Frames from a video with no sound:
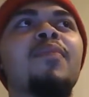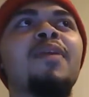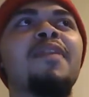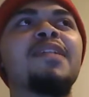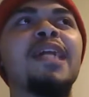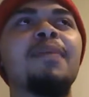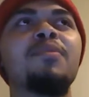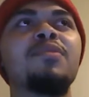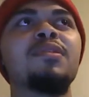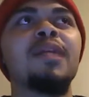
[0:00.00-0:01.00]
One of the
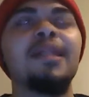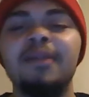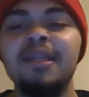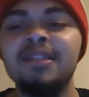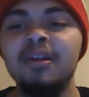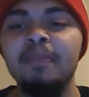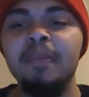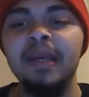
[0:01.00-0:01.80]
tables, like, did they start